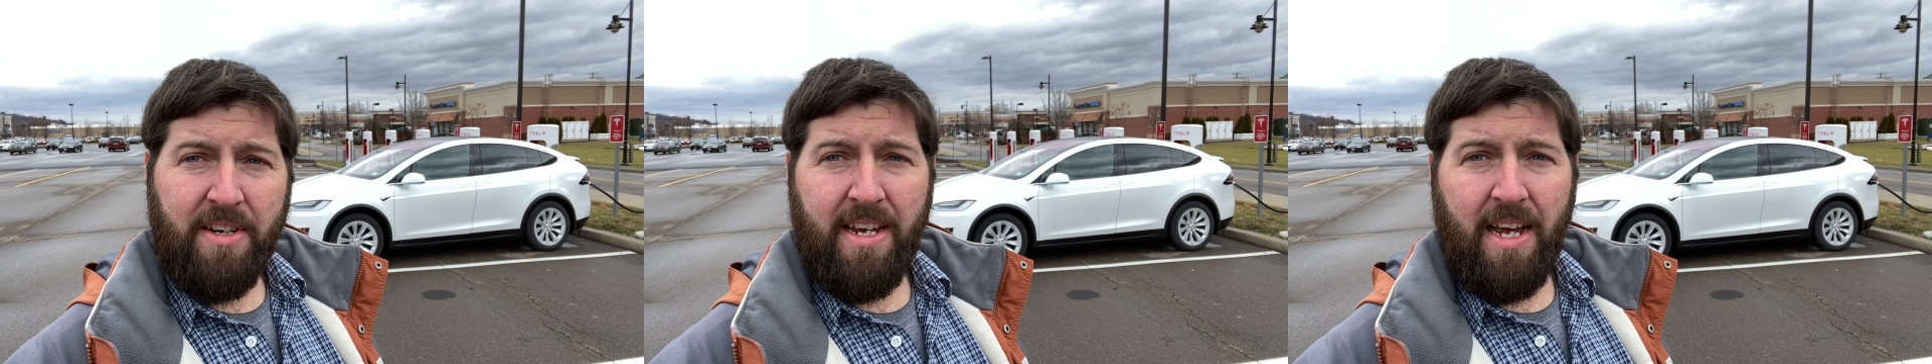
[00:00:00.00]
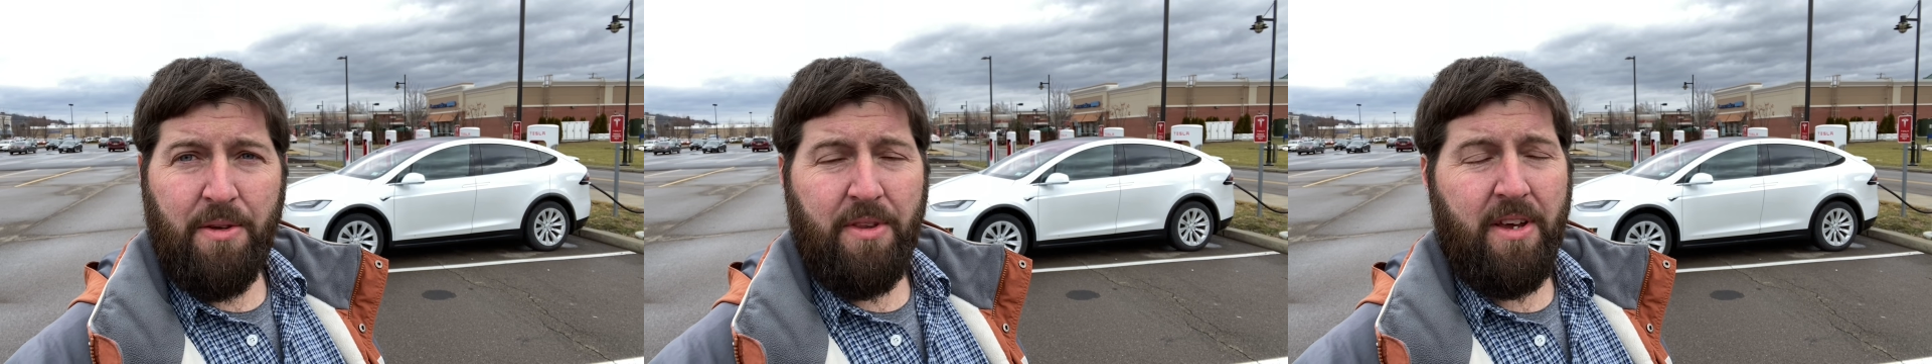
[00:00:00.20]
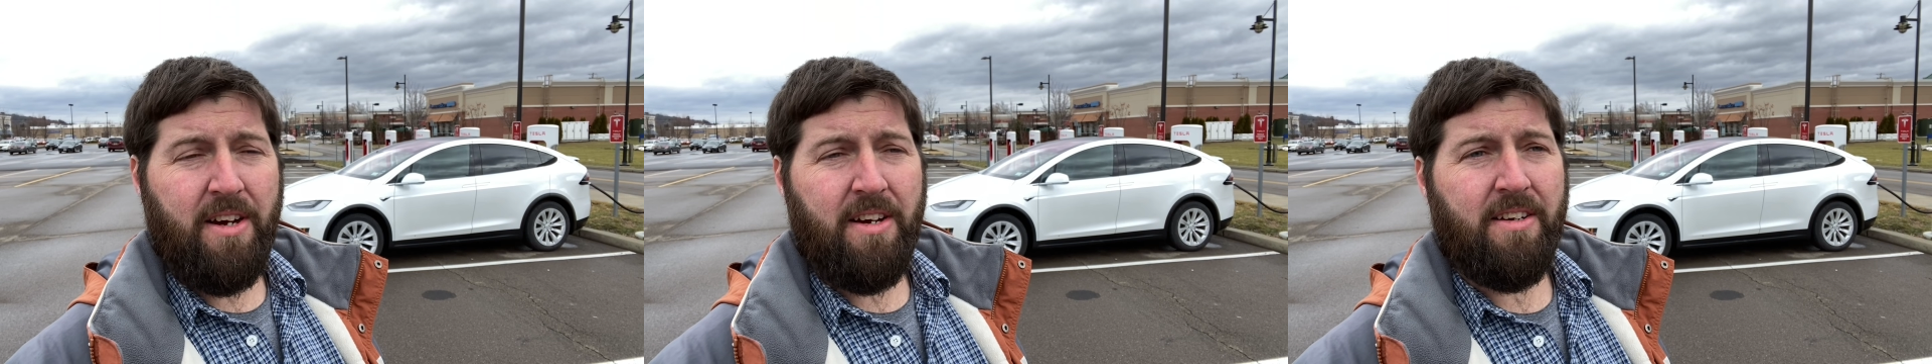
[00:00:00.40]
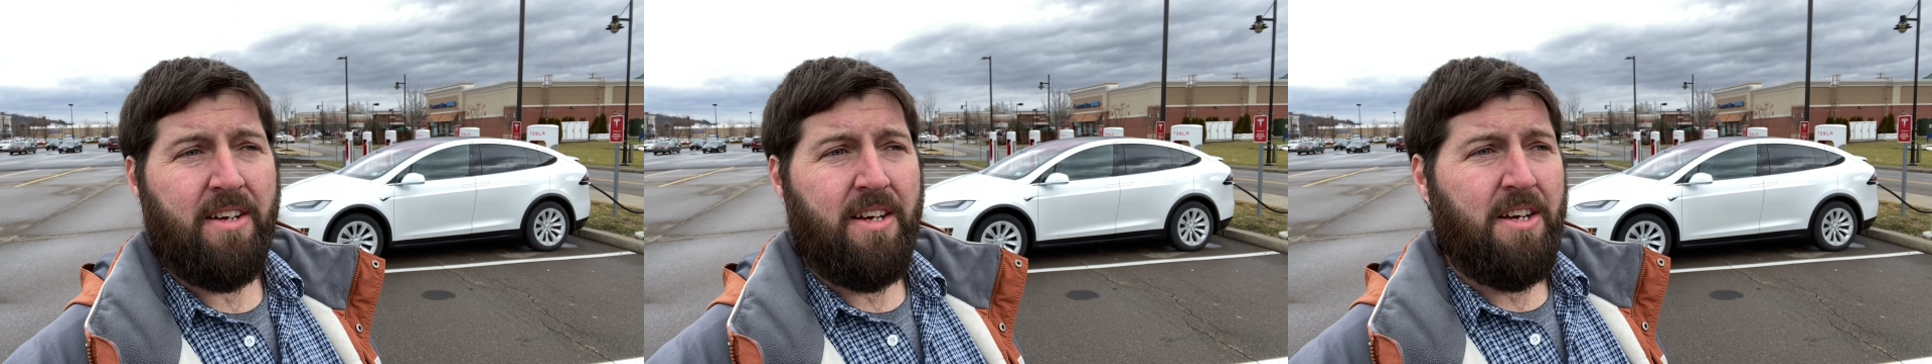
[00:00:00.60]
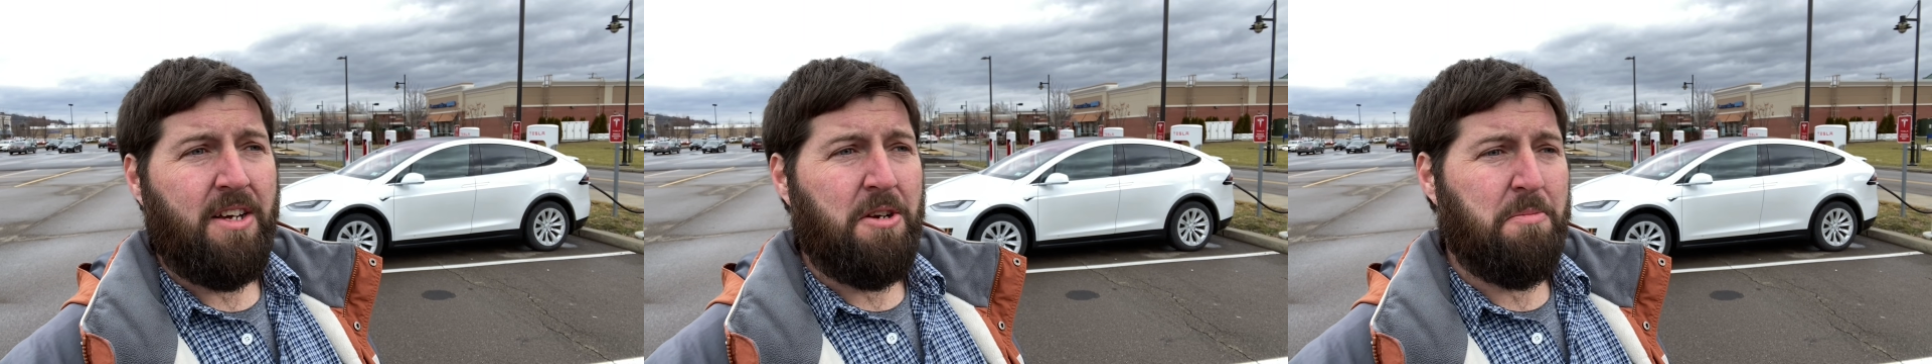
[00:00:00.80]
down there,
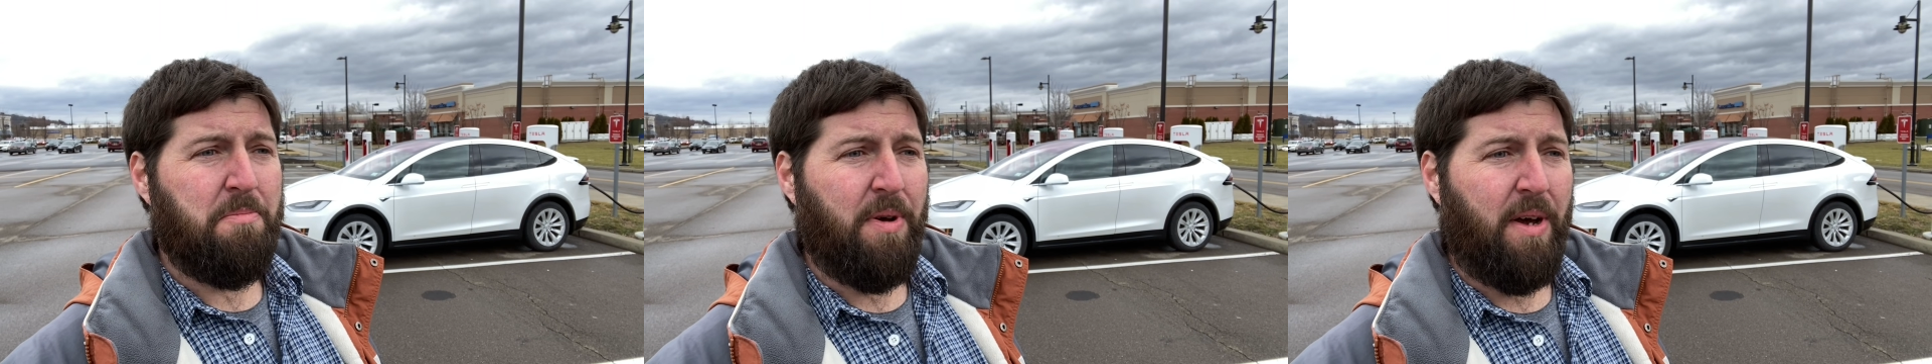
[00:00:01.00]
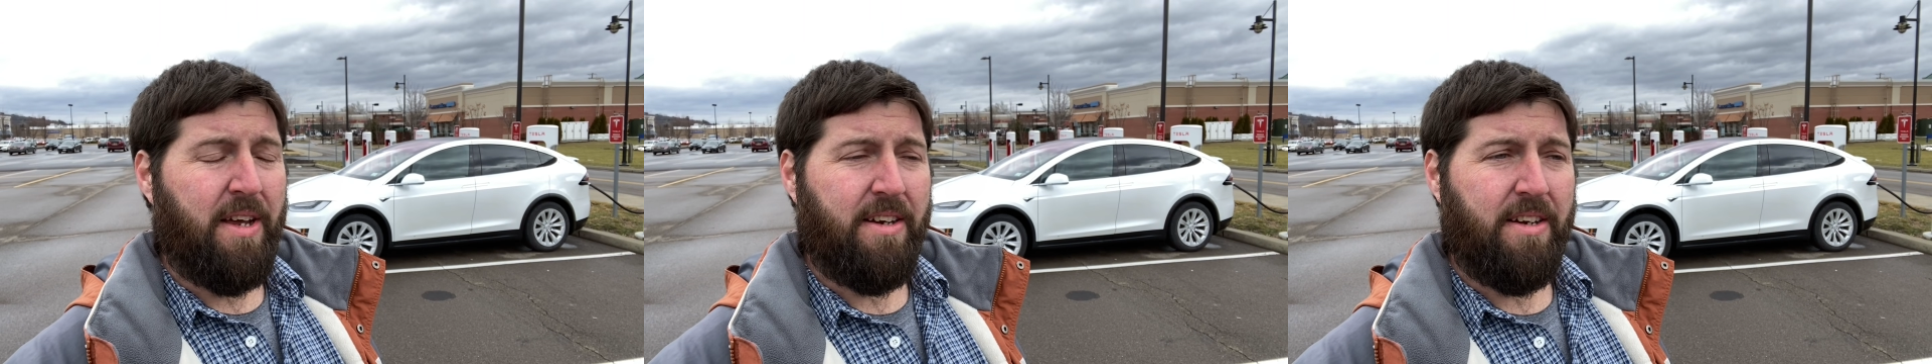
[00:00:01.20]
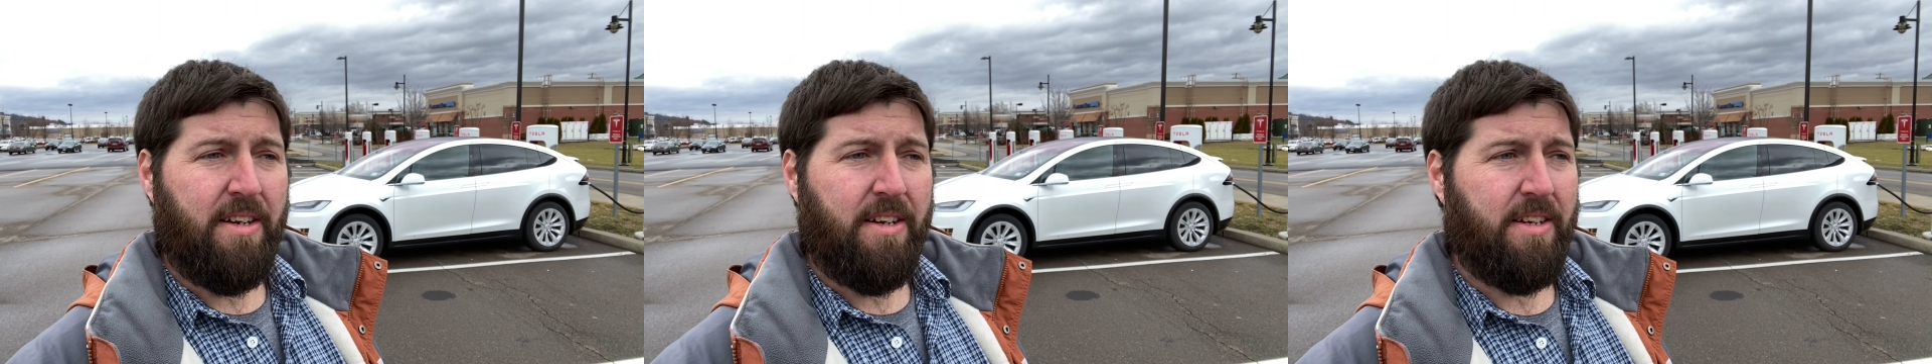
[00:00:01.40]
but